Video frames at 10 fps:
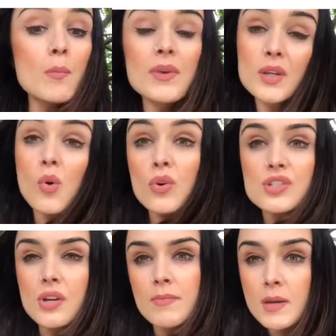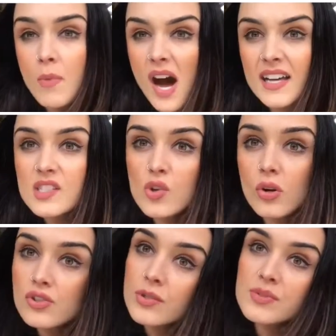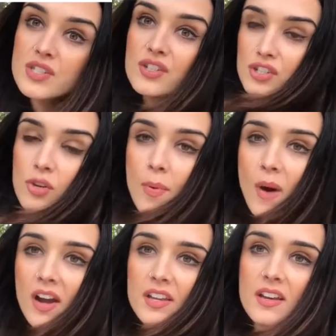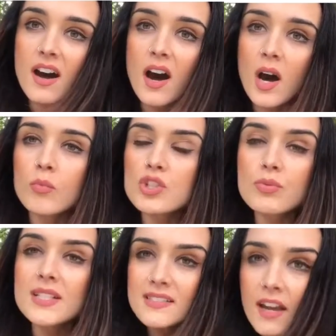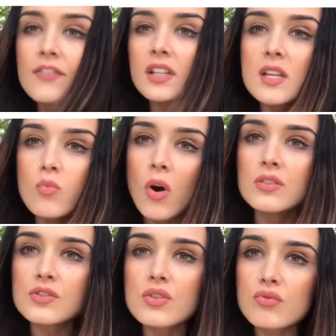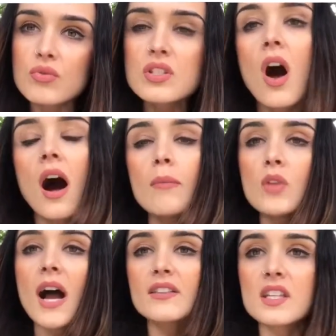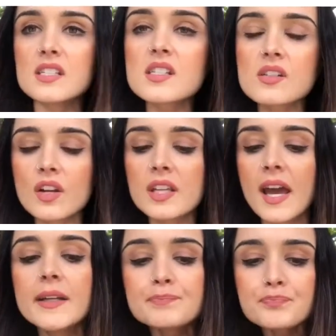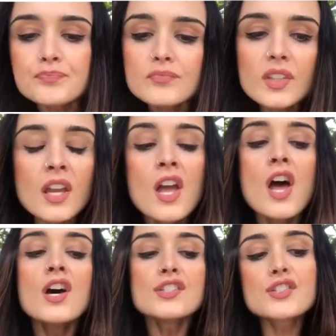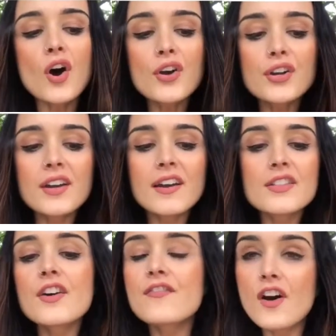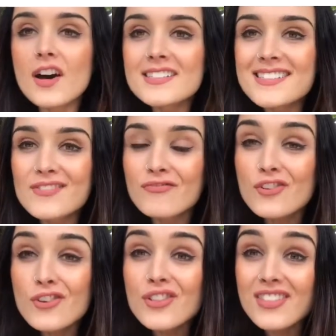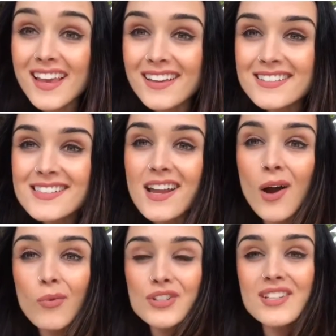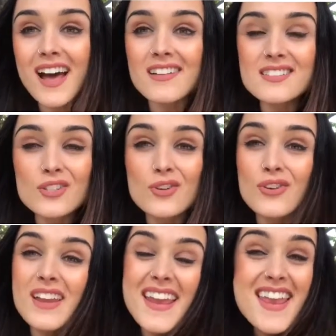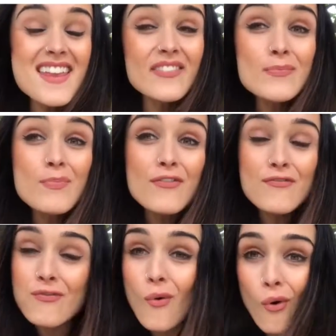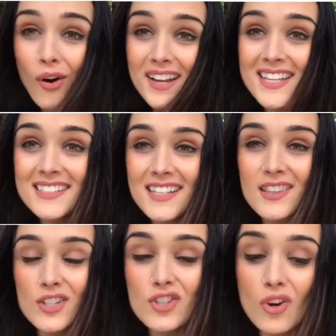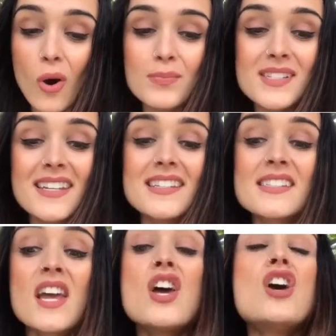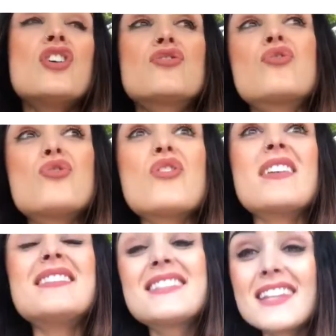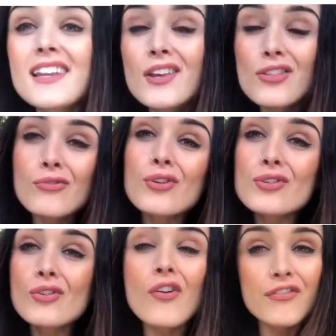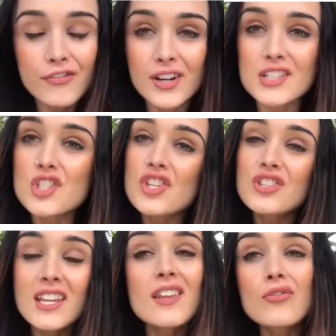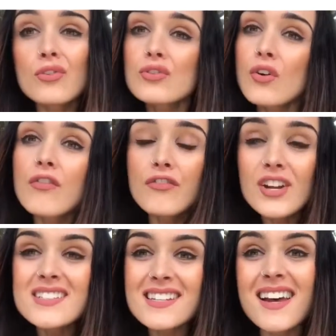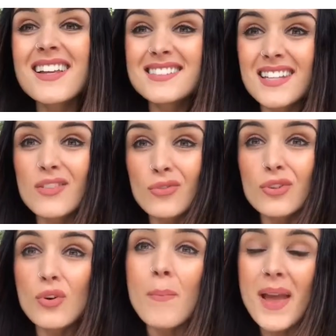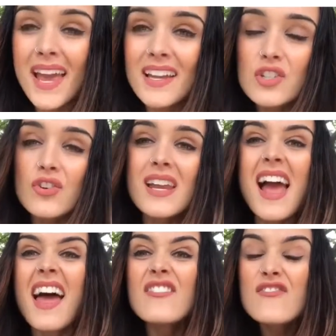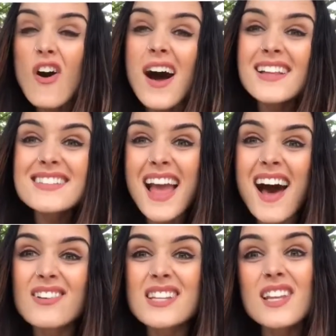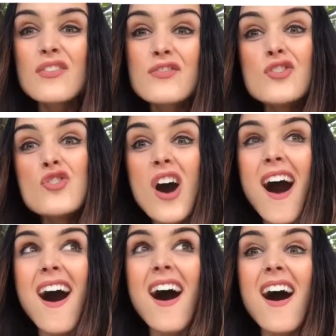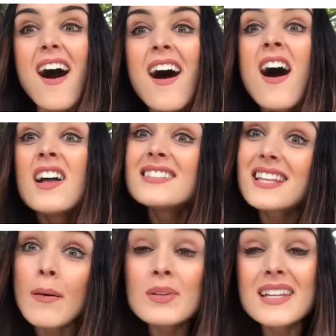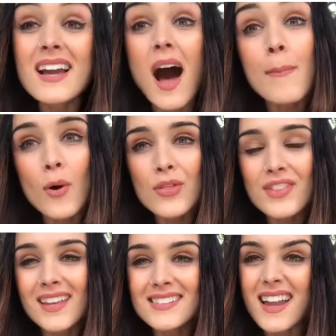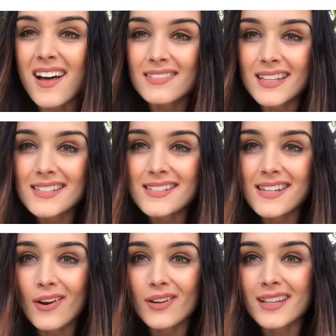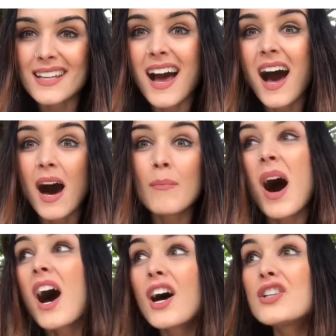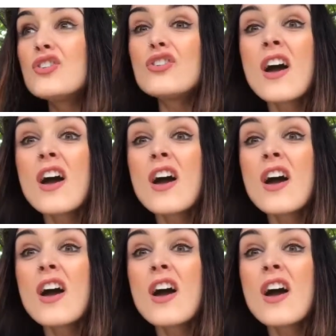it'll also minimize your trips to the supermarket, which we definitely want through a time like this. Okay, so the first few things I want you gals to do even before hitting the shops is to dig through your fridge, dig through your freezer, dig through your pantry, and find out if you are doubling up on things unnecessarily. Are you